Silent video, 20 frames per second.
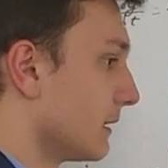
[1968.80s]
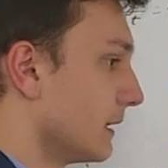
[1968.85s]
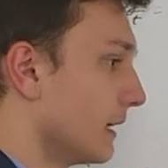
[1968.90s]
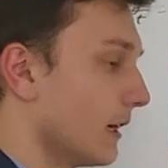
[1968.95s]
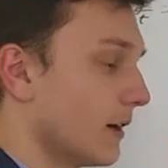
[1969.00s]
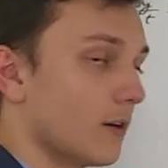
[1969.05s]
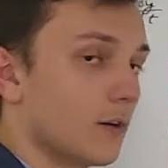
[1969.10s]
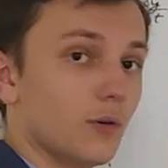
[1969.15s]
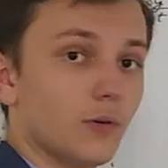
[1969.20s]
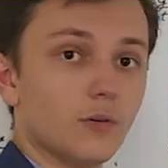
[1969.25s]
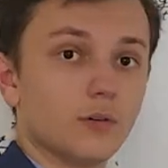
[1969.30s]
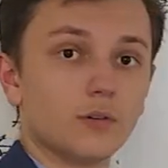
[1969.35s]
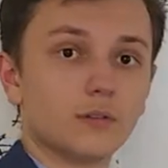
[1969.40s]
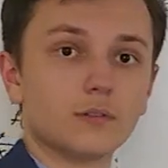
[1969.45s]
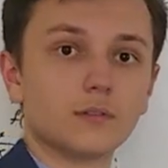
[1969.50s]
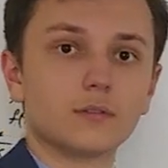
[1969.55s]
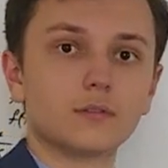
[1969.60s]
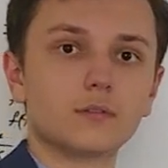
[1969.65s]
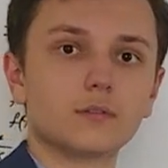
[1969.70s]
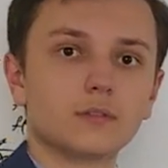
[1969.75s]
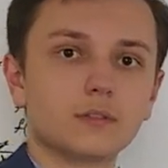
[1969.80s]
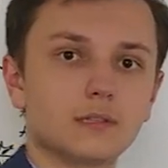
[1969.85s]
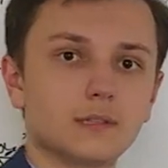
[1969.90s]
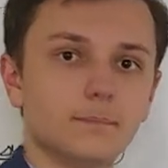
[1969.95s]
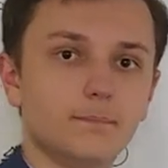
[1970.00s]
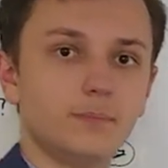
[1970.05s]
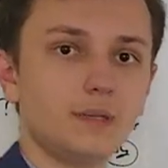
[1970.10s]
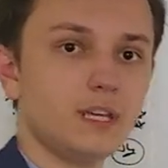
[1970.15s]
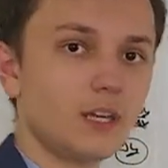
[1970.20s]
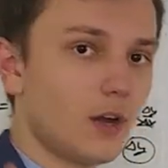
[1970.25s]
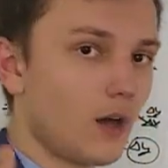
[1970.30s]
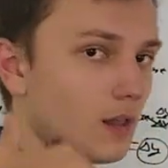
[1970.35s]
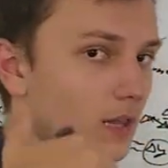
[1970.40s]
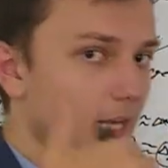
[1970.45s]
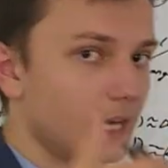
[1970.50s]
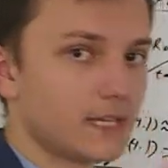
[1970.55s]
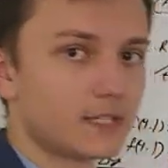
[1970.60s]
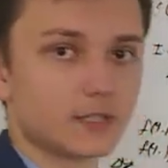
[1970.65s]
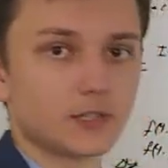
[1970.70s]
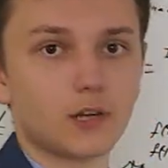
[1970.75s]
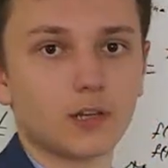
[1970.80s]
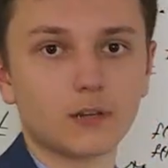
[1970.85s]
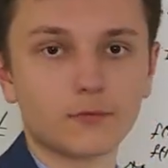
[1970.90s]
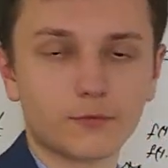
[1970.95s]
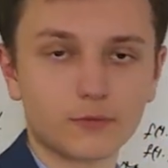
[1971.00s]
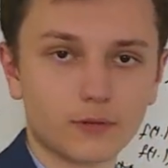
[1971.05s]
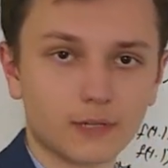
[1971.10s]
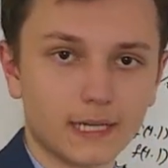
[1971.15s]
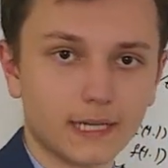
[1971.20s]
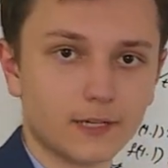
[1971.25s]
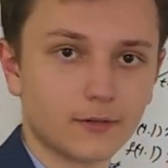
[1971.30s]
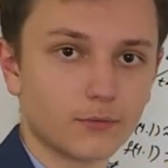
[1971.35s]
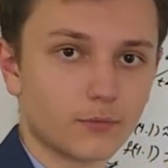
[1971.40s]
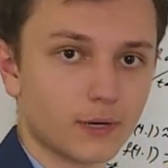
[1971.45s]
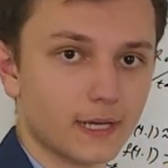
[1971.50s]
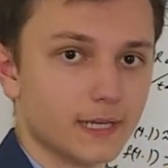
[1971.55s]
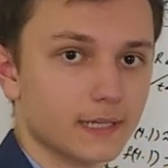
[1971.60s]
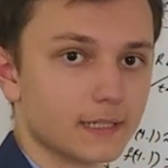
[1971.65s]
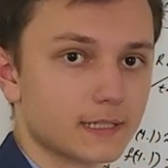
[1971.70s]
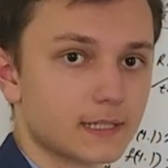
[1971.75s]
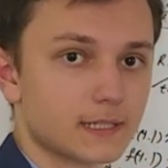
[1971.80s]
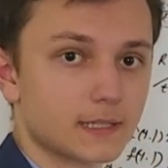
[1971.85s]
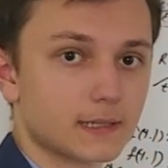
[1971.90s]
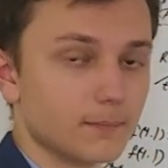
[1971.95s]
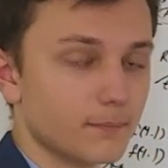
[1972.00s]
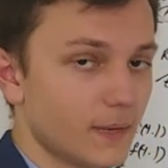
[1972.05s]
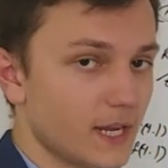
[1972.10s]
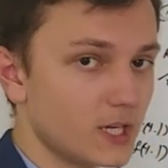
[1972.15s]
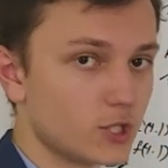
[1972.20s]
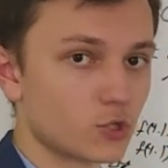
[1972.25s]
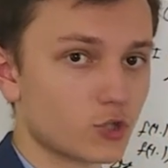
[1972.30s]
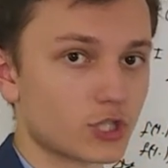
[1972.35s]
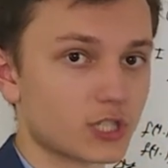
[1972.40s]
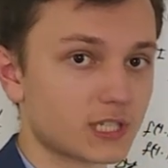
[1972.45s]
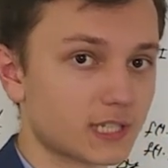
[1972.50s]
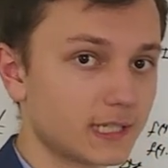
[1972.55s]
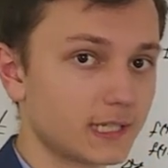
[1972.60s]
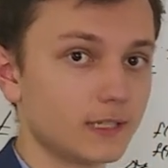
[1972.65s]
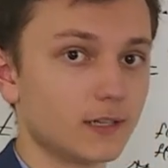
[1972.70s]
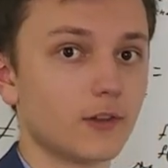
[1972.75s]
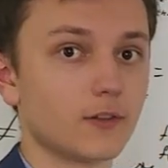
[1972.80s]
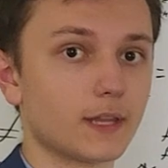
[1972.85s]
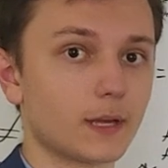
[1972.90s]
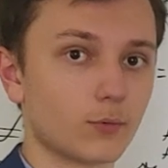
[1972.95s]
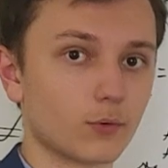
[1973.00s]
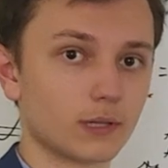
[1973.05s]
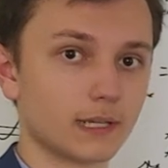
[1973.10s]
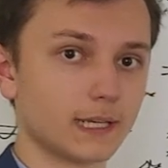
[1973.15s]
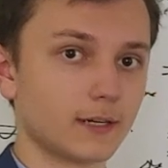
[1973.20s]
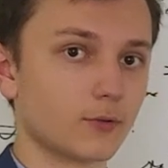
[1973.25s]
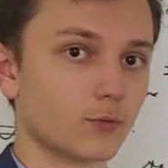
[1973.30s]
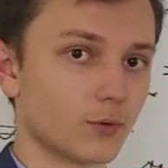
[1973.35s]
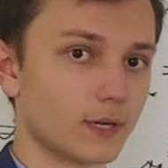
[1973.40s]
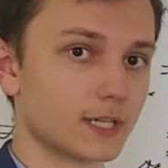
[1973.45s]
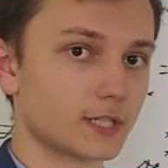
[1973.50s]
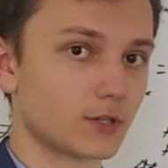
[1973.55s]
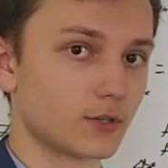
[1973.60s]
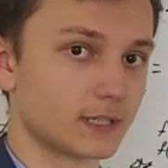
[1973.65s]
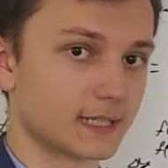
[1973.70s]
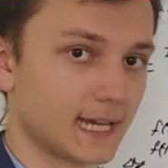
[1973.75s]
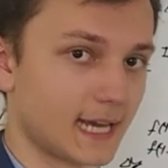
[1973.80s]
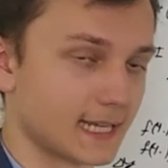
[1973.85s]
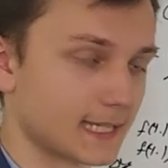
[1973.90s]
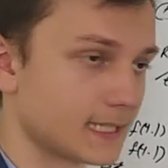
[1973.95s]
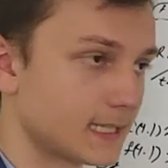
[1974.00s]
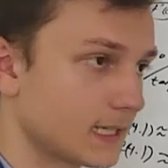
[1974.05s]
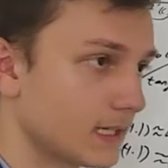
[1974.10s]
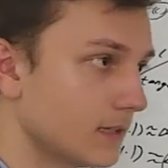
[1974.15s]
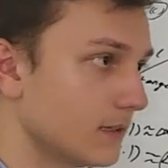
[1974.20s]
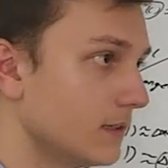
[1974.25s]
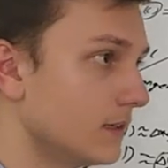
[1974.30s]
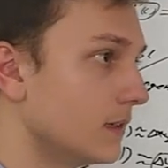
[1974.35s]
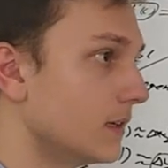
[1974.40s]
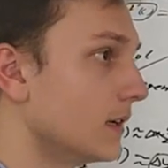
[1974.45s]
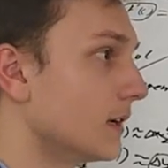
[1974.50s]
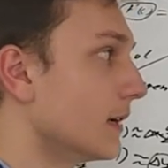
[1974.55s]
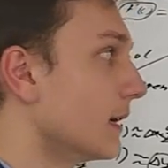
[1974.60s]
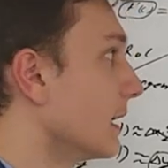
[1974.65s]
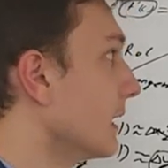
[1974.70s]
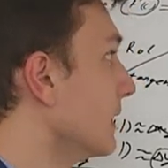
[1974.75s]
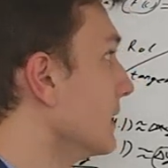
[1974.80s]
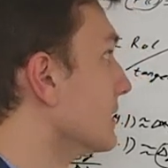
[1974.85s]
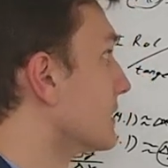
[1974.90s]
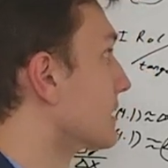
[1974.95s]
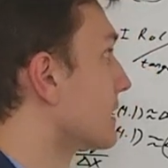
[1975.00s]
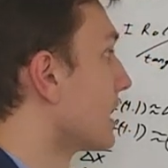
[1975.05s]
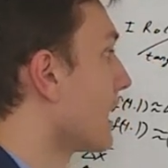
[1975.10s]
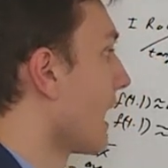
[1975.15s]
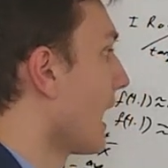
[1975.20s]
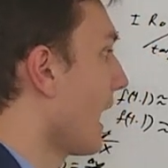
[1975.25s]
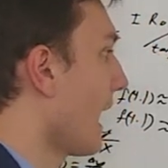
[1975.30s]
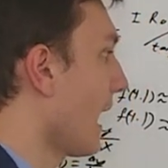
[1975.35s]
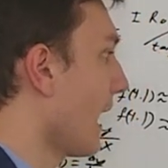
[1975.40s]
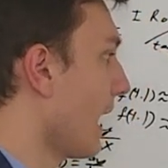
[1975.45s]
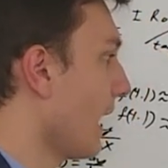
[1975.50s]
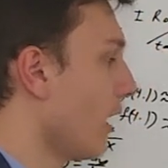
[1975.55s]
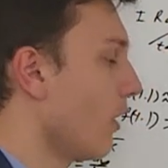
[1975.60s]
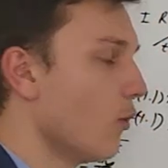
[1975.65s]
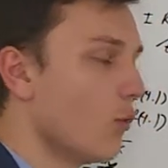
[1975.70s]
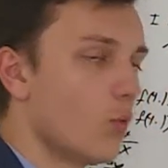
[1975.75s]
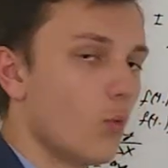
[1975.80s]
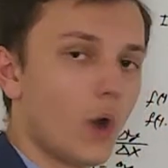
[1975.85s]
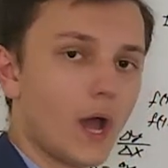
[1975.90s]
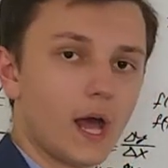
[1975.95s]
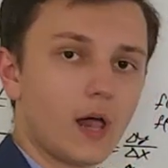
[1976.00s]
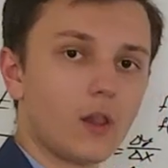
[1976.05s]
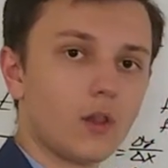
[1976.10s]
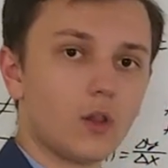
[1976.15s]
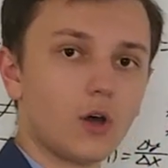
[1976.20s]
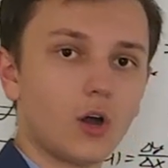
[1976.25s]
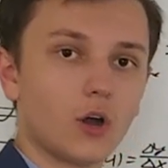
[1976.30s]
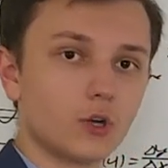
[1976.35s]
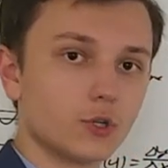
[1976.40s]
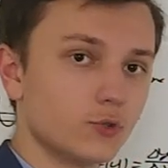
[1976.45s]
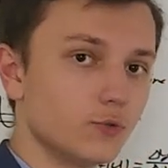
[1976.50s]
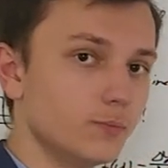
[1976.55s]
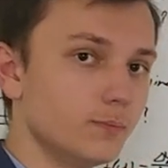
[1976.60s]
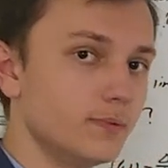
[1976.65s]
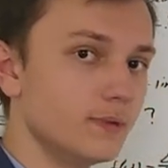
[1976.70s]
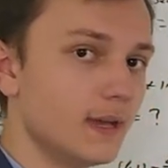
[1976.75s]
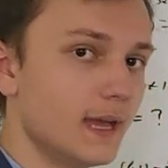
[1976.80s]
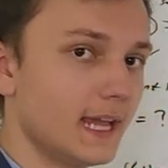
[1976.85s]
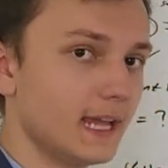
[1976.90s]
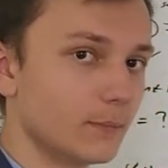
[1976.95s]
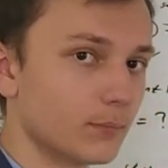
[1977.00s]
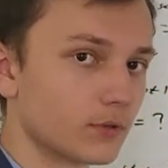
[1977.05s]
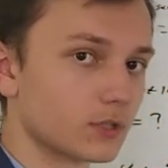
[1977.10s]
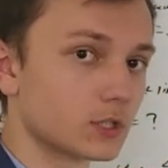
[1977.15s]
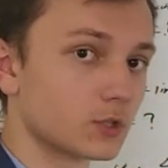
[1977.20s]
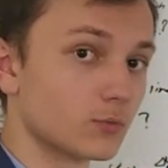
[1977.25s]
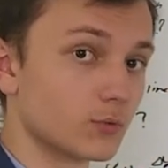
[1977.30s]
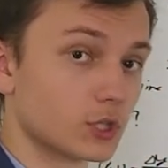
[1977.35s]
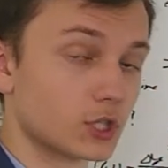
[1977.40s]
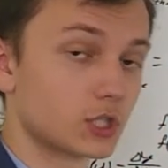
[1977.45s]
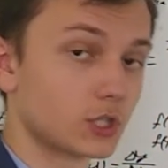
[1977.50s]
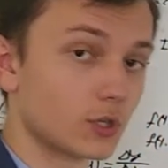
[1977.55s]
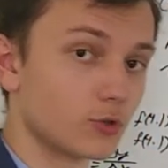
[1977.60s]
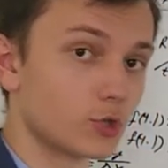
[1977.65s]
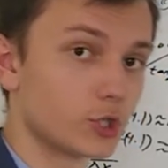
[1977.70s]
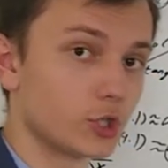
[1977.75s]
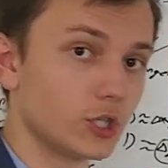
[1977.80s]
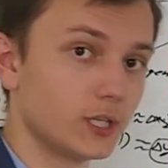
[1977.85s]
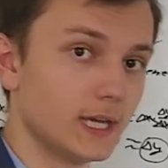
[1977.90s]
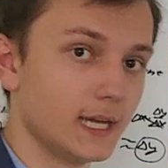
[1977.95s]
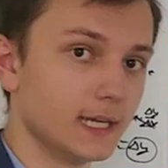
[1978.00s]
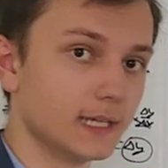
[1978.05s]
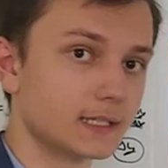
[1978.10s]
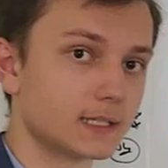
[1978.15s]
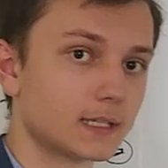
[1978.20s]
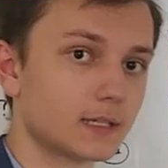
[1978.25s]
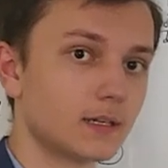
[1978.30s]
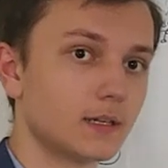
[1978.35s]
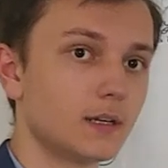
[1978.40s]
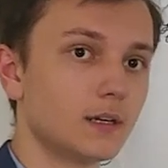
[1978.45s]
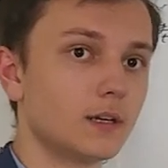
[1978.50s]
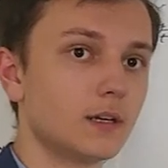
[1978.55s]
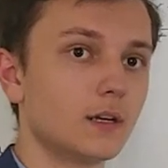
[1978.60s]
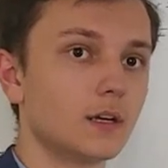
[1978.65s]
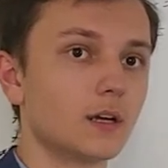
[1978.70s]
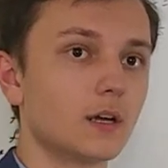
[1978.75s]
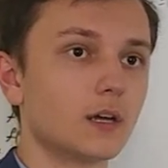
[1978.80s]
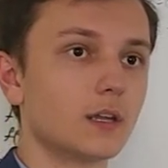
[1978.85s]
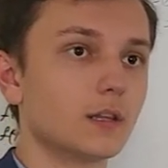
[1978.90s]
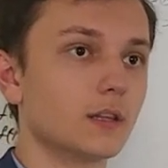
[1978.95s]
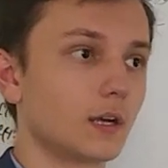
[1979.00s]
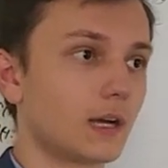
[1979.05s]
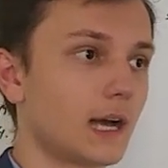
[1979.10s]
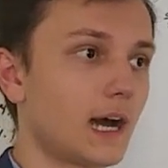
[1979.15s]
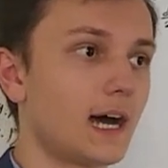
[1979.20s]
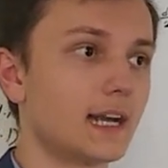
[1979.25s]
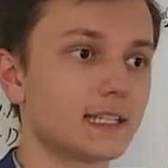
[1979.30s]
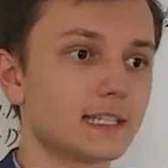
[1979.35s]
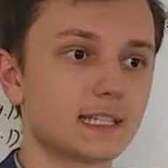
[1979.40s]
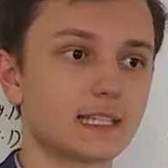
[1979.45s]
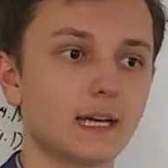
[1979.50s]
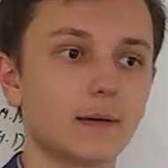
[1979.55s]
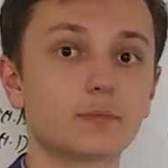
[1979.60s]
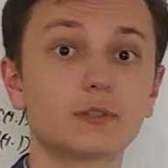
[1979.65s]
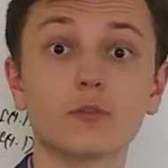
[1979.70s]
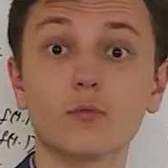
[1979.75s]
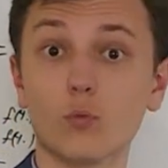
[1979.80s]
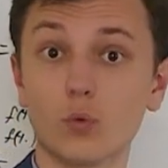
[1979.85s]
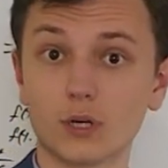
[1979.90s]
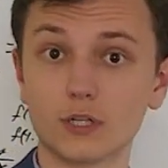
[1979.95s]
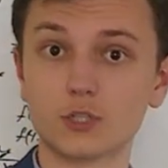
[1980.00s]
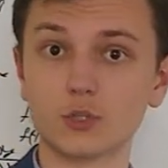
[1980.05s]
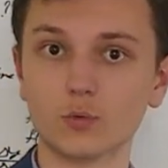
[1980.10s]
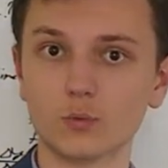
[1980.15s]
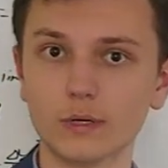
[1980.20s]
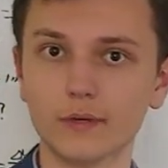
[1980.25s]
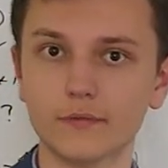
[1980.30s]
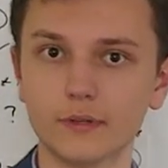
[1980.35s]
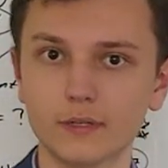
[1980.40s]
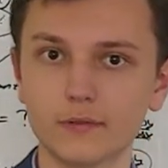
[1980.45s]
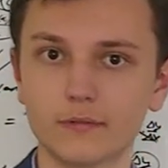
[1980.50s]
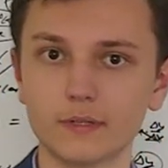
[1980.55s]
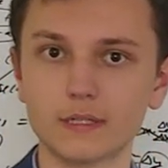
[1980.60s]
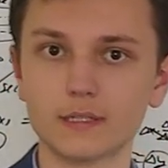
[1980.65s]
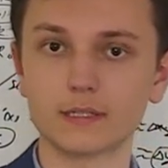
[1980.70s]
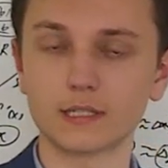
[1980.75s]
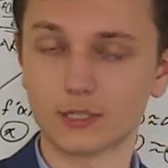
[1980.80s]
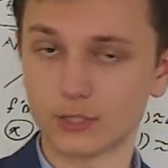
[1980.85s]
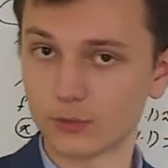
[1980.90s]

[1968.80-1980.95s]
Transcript: Now, the be all end all of related rates, the major skill that related rates are testing, is how well are you able to associate the concept of what a derivative is?